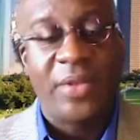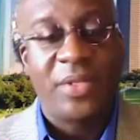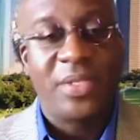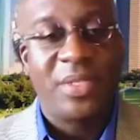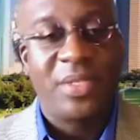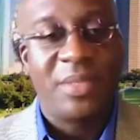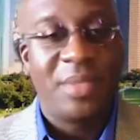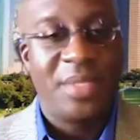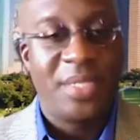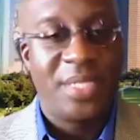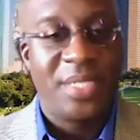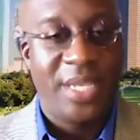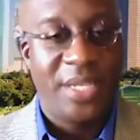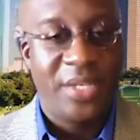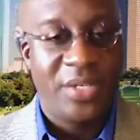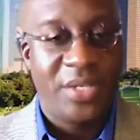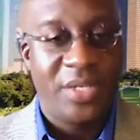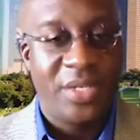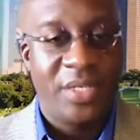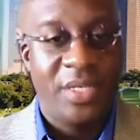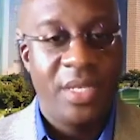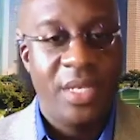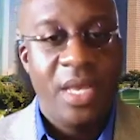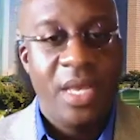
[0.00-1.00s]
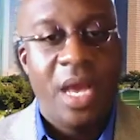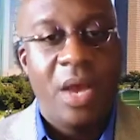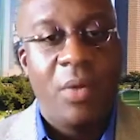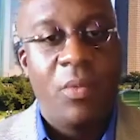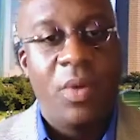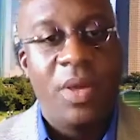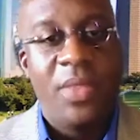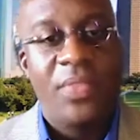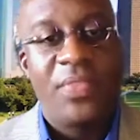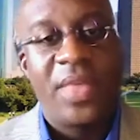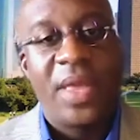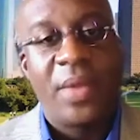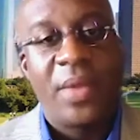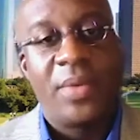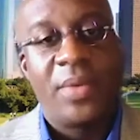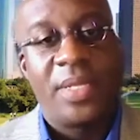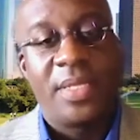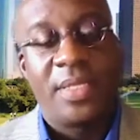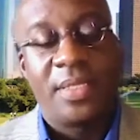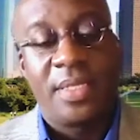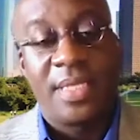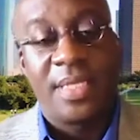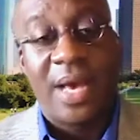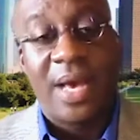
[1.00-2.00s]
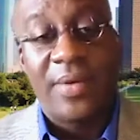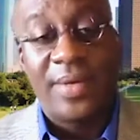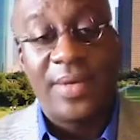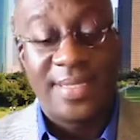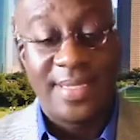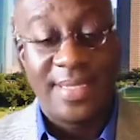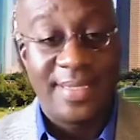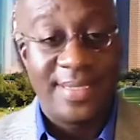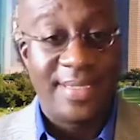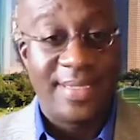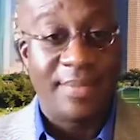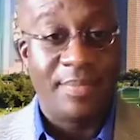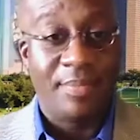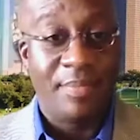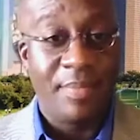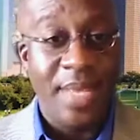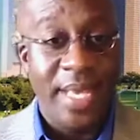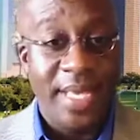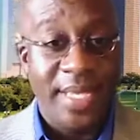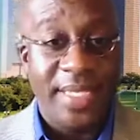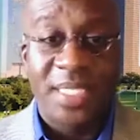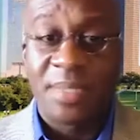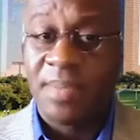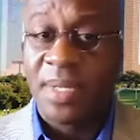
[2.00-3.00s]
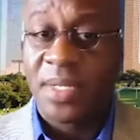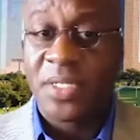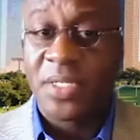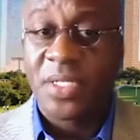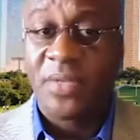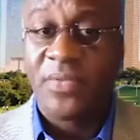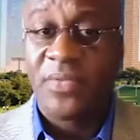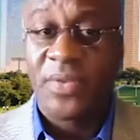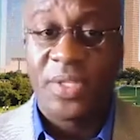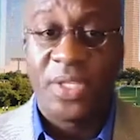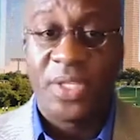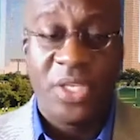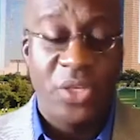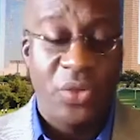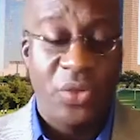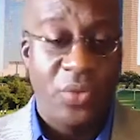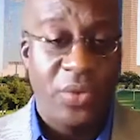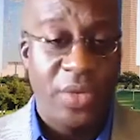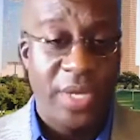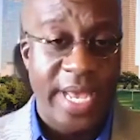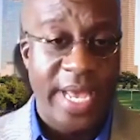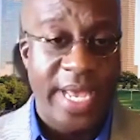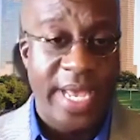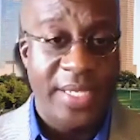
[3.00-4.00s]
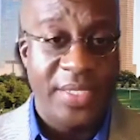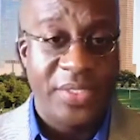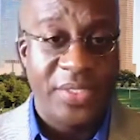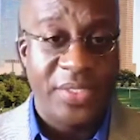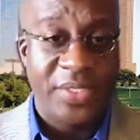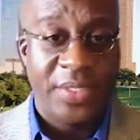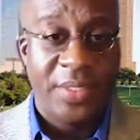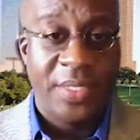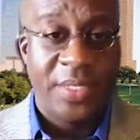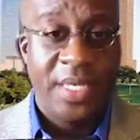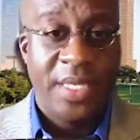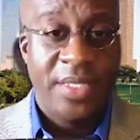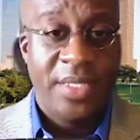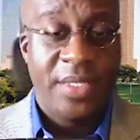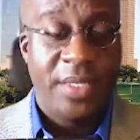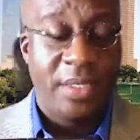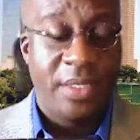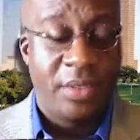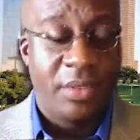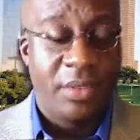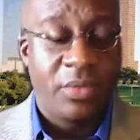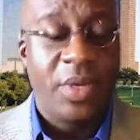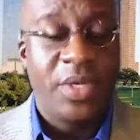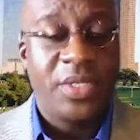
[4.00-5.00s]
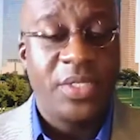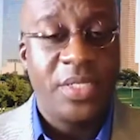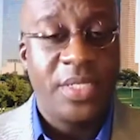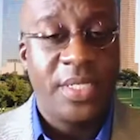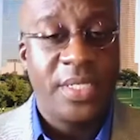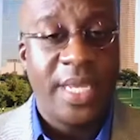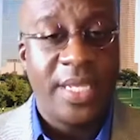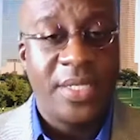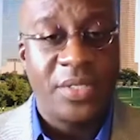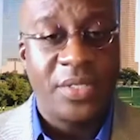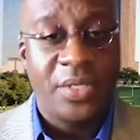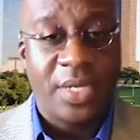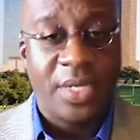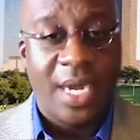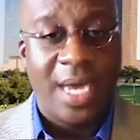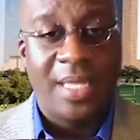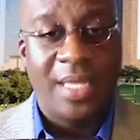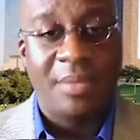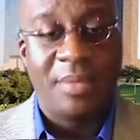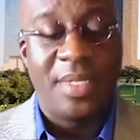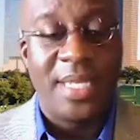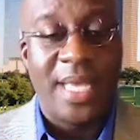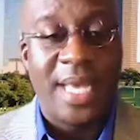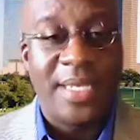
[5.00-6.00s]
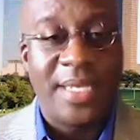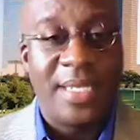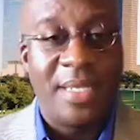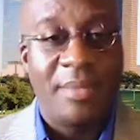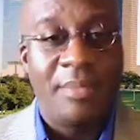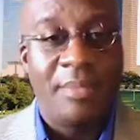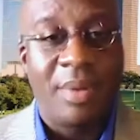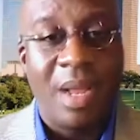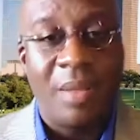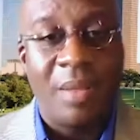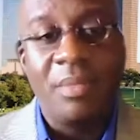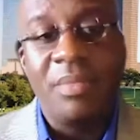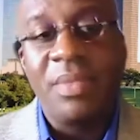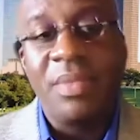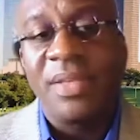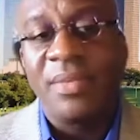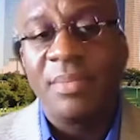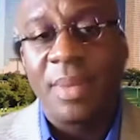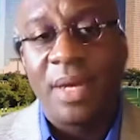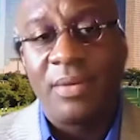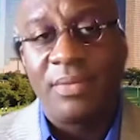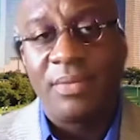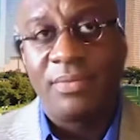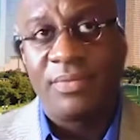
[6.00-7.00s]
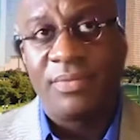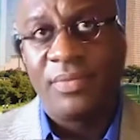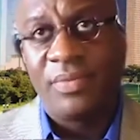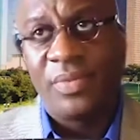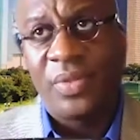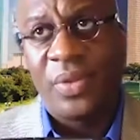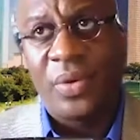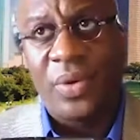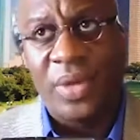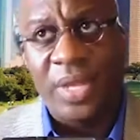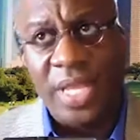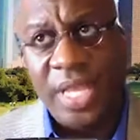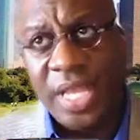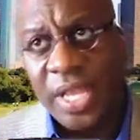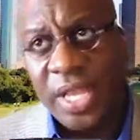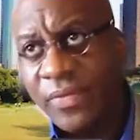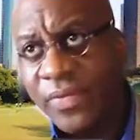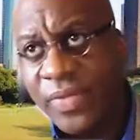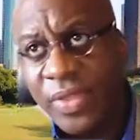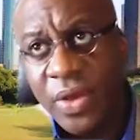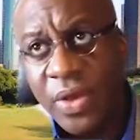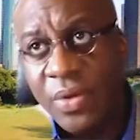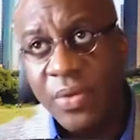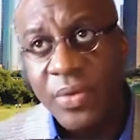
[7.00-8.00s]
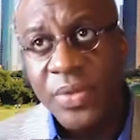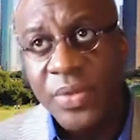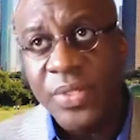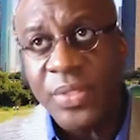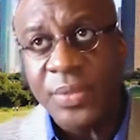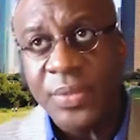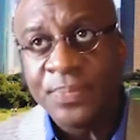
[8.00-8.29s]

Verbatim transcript: limitation on what they would allow us to submit, especially for the Q&As, the question and answer column. And I did probably about 30 of those.